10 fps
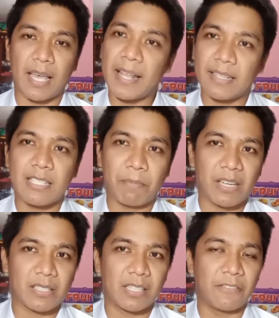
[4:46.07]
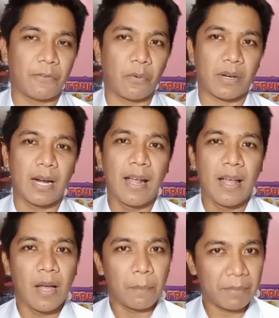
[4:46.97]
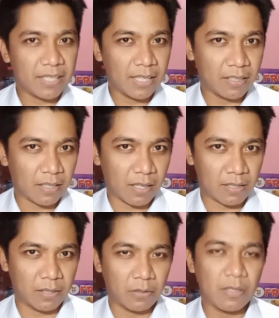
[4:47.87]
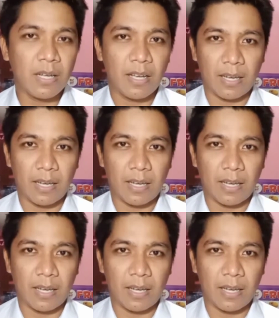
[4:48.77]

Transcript: and especially for beginners. Ano?